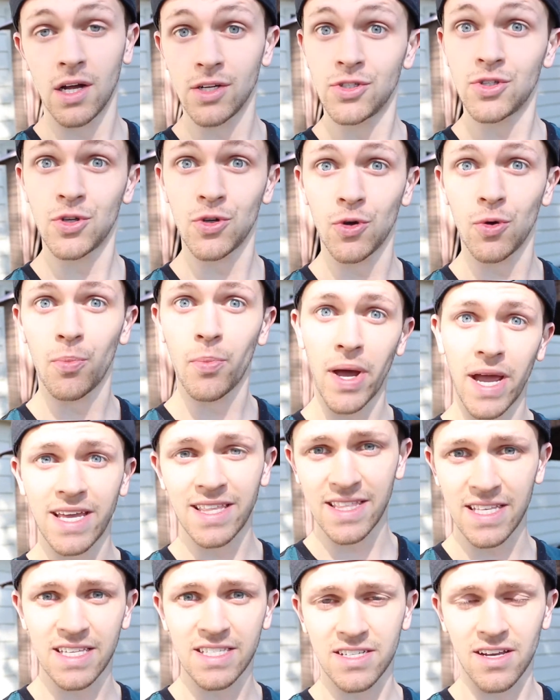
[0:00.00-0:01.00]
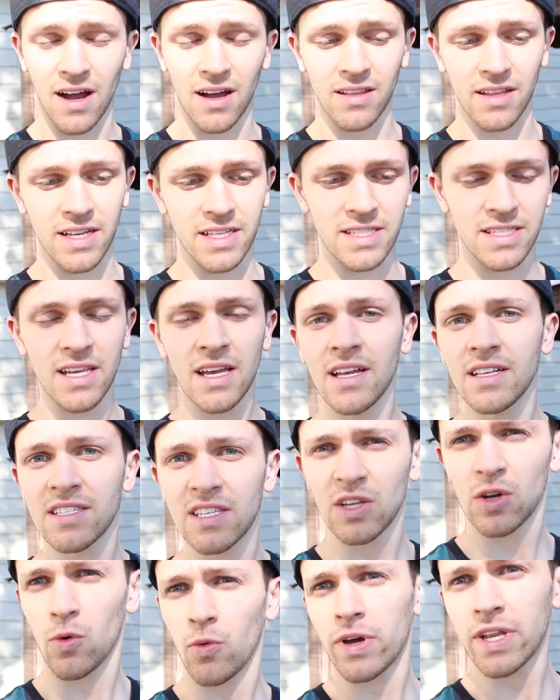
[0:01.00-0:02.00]
to paint these gauntlets. It's
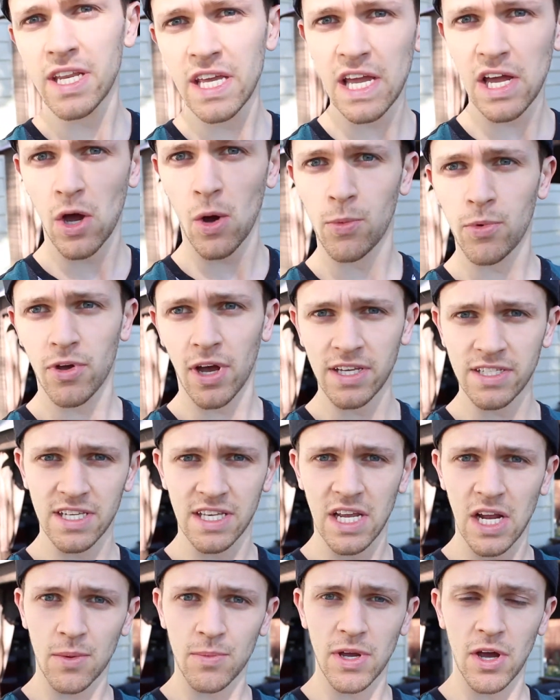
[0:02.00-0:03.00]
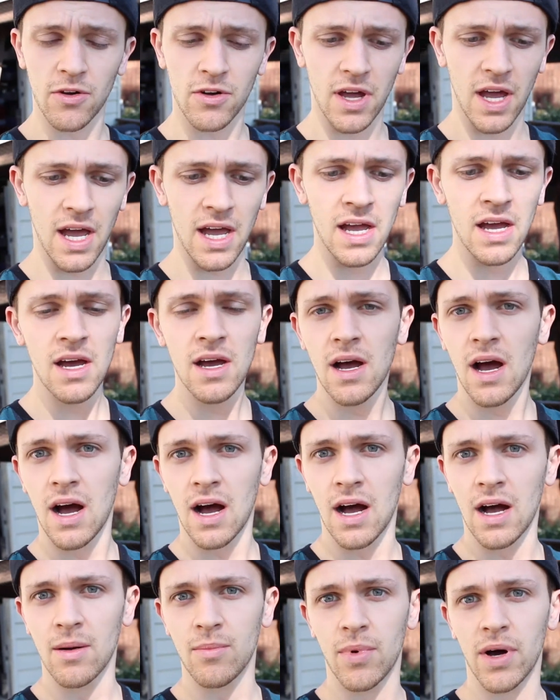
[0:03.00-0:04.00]
a little windy. I hope you guys can hear me okay,
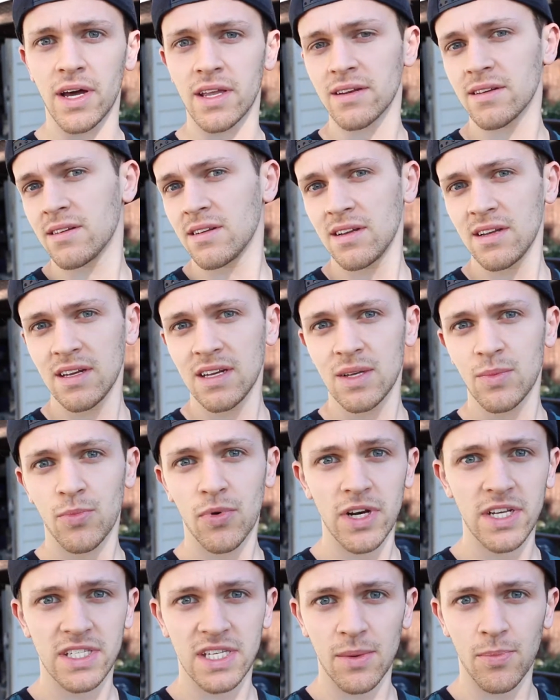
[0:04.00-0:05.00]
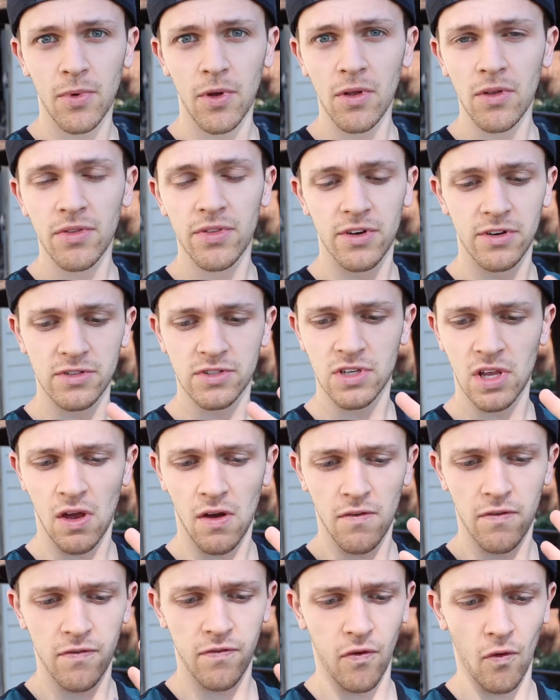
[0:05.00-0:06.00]
but pretty simple. There's
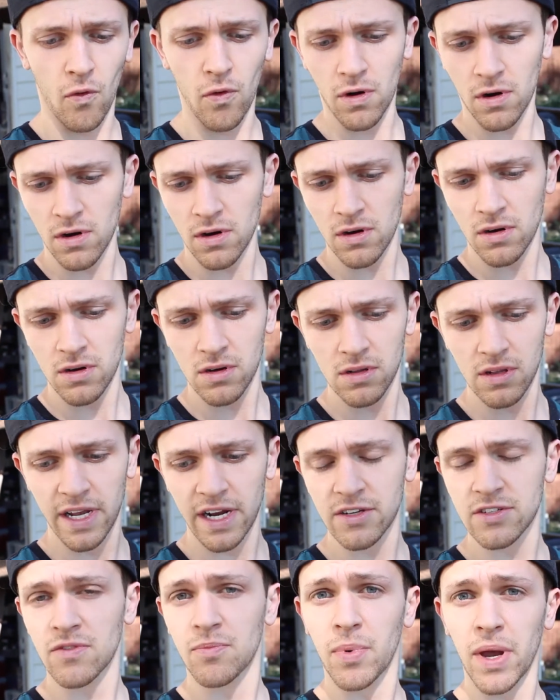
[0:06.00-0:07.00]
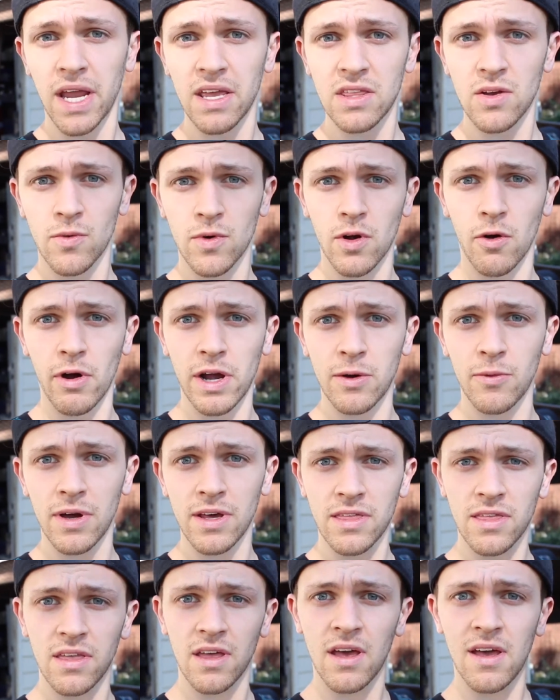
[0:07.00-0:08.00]
4 layers of paint that we're going
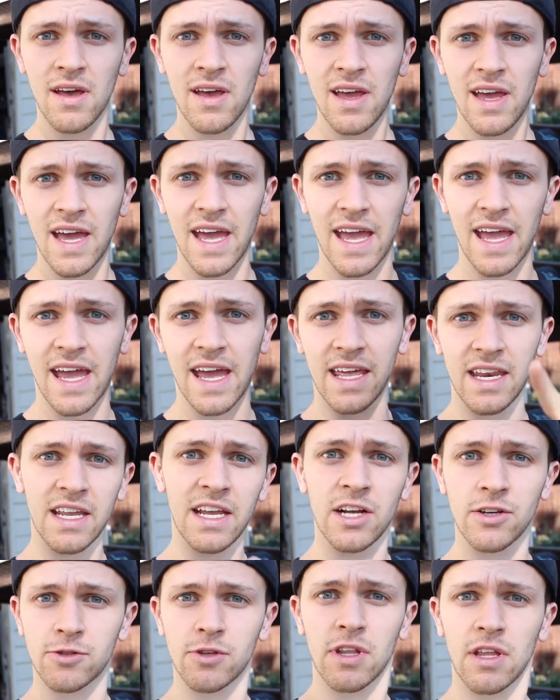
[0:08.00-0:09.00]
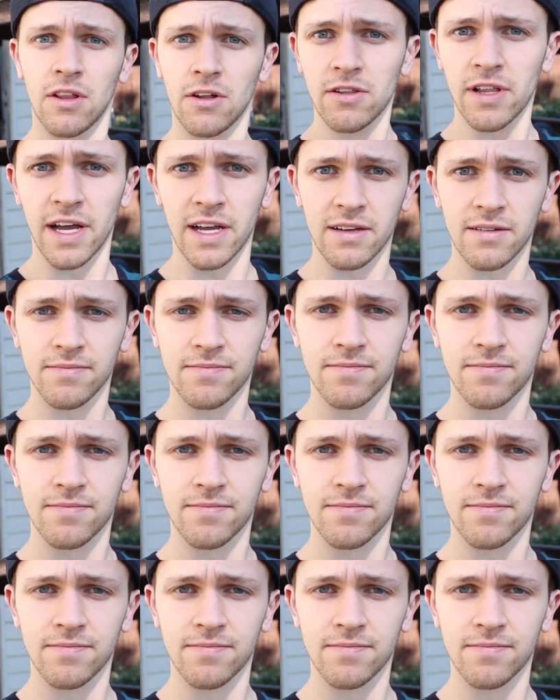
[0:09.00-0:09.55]
with, and here's what they look like.